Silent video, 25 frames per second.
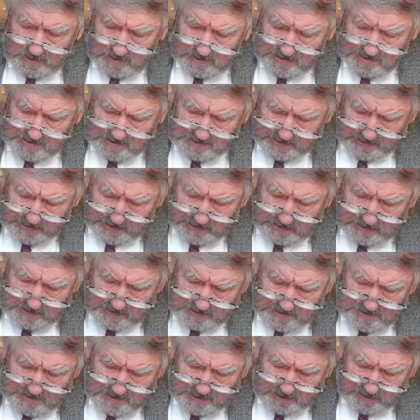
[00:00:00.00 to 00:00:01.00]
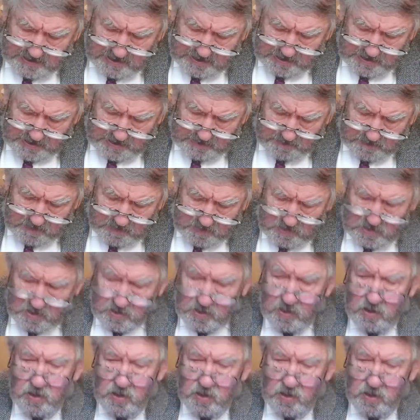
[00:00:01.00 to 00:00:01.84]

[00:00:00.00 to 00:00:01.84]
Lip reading: aside and said to them,